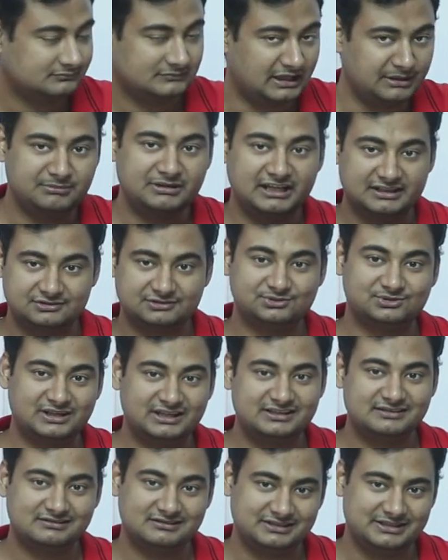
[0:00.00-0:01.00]
I'm like you
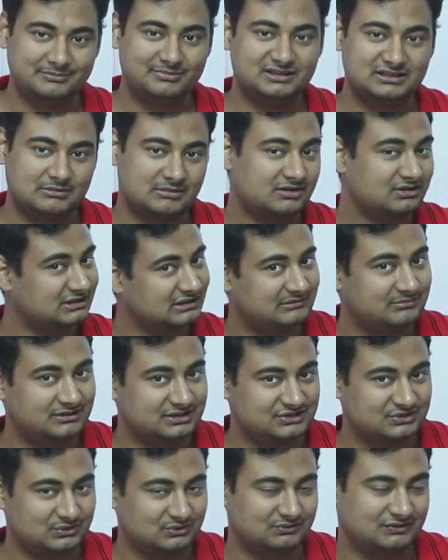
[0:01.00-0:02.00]
can debate around that
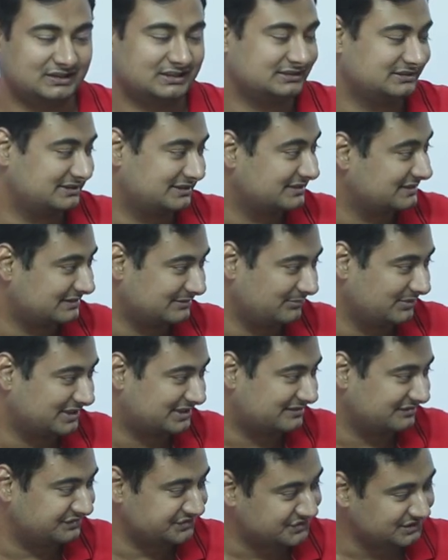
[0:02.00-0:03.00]
but so far this is the
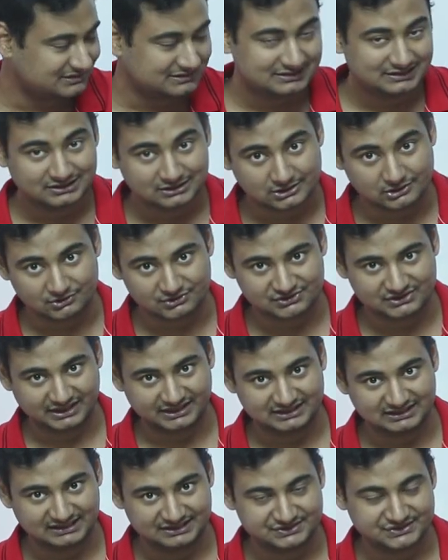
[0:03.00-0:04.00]
best engine closed
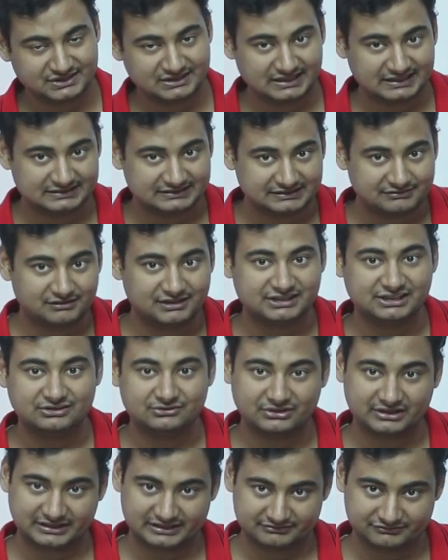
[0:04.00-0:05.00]
cycle engine and they wanted
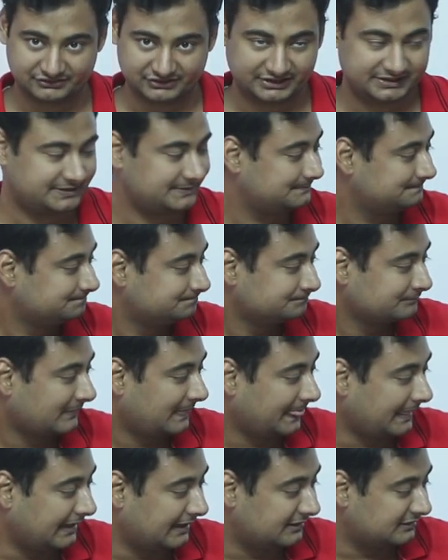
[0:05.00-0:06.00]
to recover it
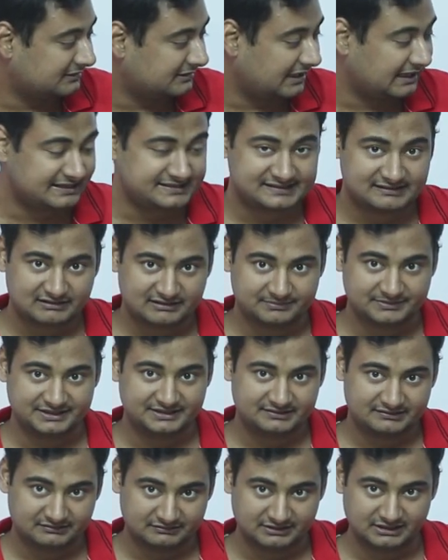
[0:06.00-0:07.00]
and
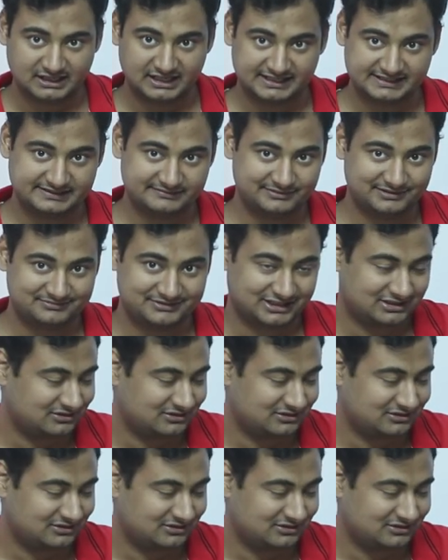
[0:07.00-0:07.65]
SRBs the ICBM